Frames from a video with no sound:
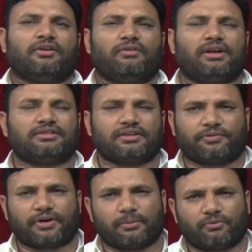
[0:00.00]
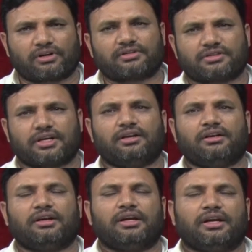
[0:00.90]
When I say framework style,
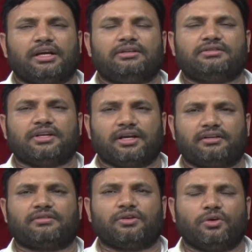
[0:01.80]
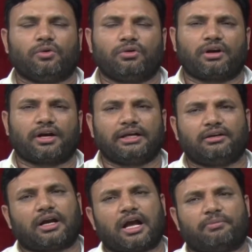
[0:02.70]
it says don't
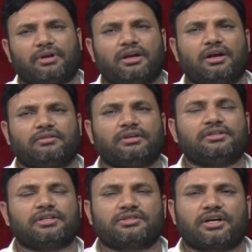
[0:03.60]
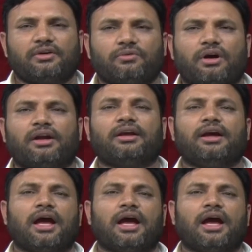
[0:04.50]
write common logic, just write what?